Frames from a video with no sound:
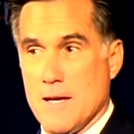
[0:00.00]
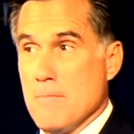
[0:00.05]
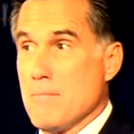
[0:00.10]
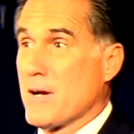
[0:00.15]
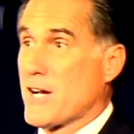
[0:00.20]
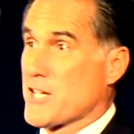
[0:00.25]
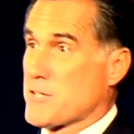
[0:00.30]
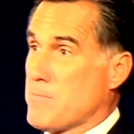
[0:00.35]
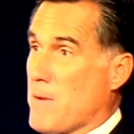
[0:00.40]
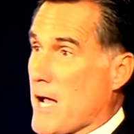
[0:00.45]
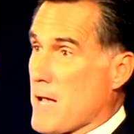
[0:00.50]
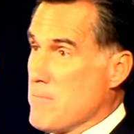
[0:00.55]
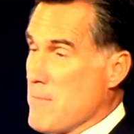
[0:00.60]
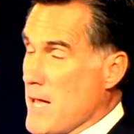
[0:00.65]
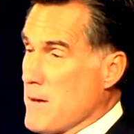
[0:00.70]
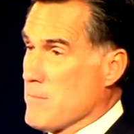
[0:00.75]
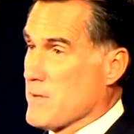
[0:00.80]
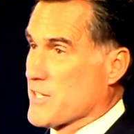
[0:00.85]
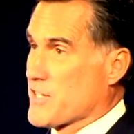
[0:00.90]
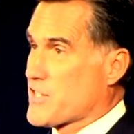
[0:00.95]
Because my
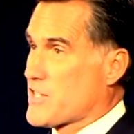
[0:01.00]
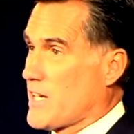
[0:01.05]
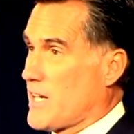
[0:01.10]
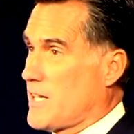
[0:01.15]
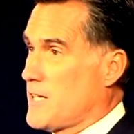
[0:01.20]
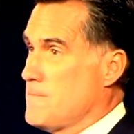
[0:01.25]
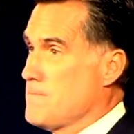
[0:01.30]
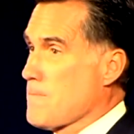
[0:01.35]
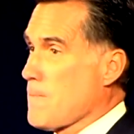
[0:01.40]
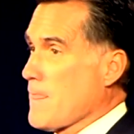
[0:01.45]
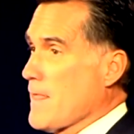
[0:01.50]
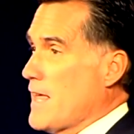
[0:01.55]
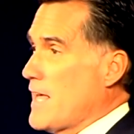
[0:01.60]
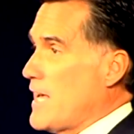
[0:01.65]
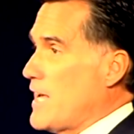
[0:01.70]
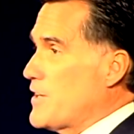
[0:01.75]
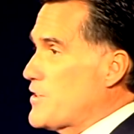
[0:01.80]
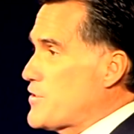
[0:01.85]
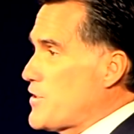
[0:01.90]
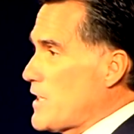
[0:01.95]
amendment said
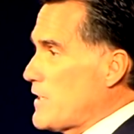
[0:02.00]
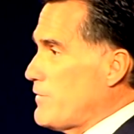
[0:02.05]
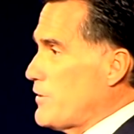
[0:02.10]
instead